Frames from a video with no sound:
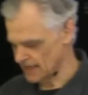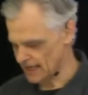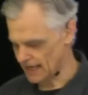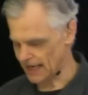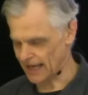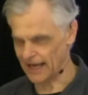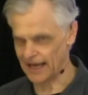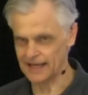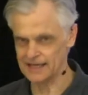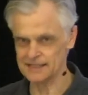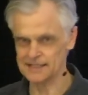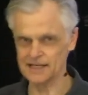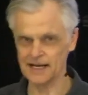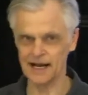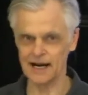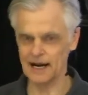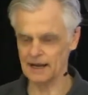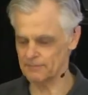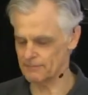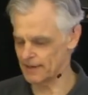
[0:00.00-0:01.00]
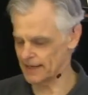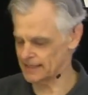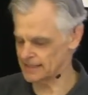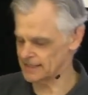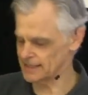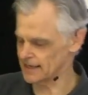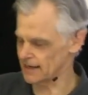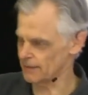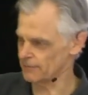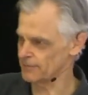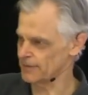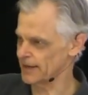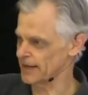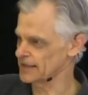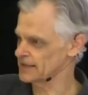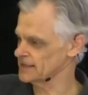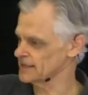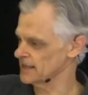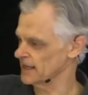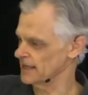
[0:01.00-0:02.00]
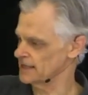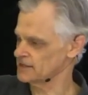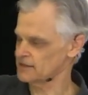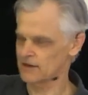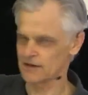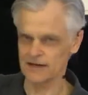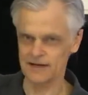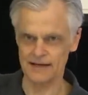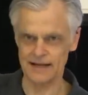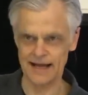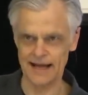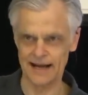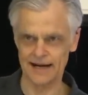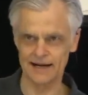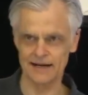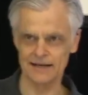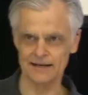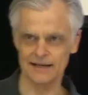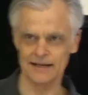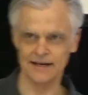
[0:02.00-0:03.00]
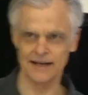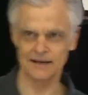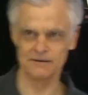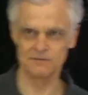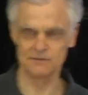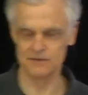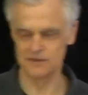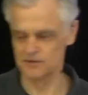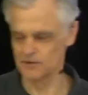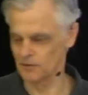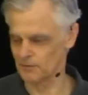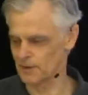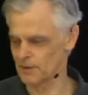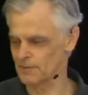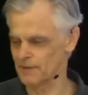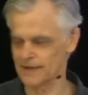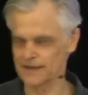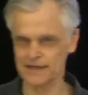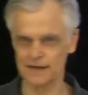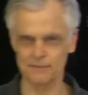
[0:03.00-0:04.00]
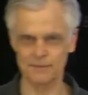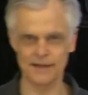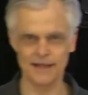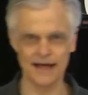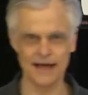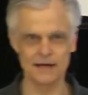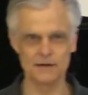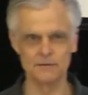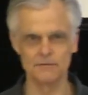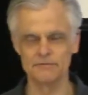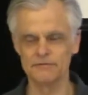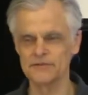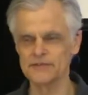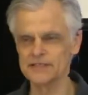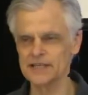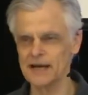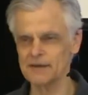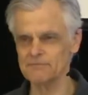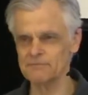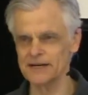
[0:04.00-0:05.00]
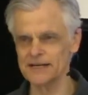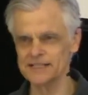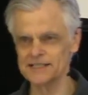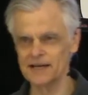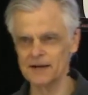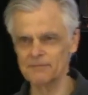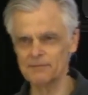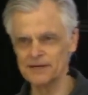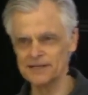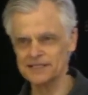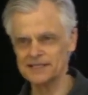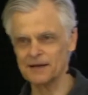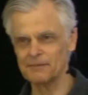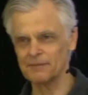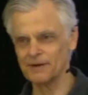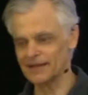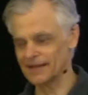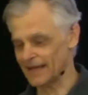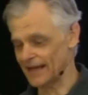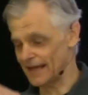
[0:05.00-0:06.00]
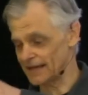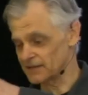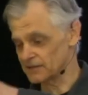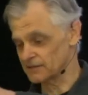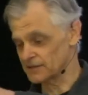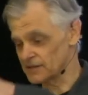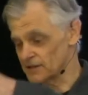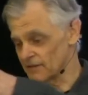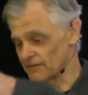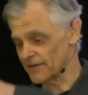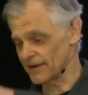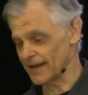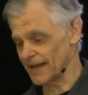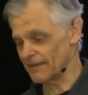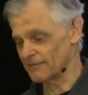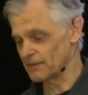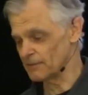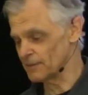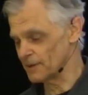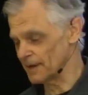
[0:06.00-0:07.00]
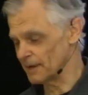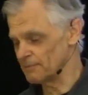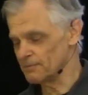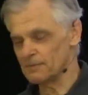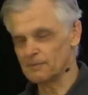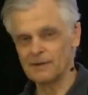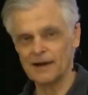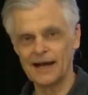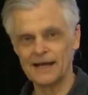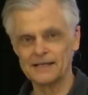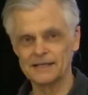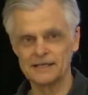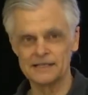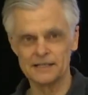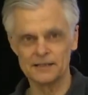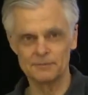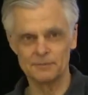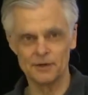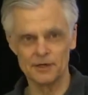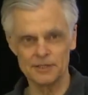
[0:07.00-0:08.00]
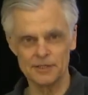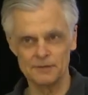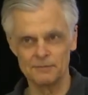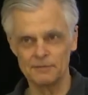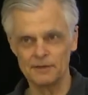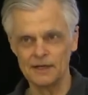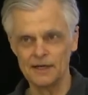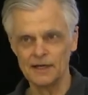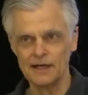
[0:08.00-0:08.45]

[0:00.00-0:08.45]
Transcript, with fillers: And, and I picked it up, and it's got a handle, and I would normally pick it up by the handle. For some reason, I picked it up by the handle. It's not very heavy, but I put my hand under the bottom.